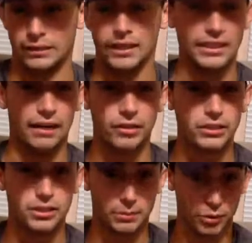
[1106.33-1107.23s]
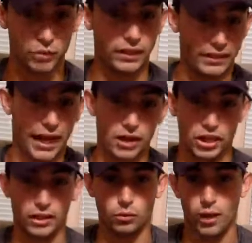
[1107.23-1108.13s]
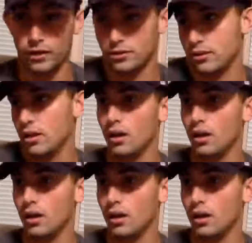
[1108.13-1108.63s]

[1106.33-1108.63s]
I need evidence to prove that they actually had the wires.